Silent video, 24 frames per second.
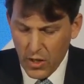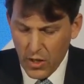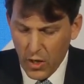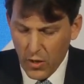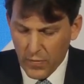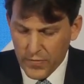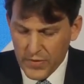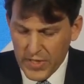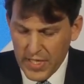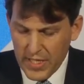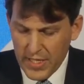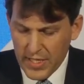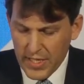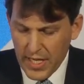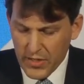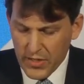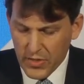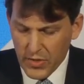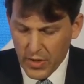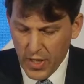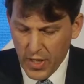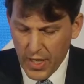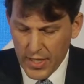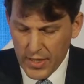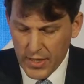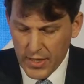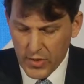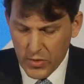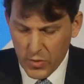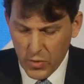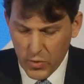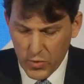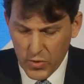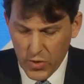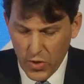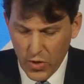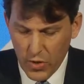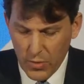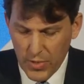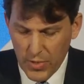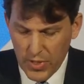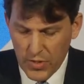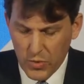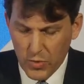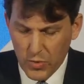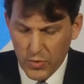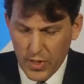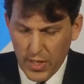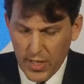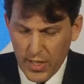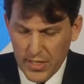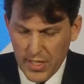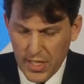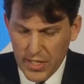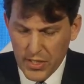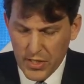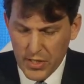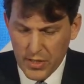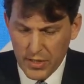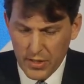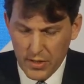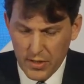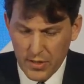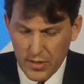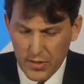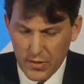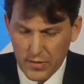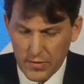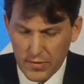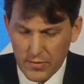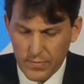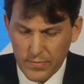of decentralized autonomous organizations.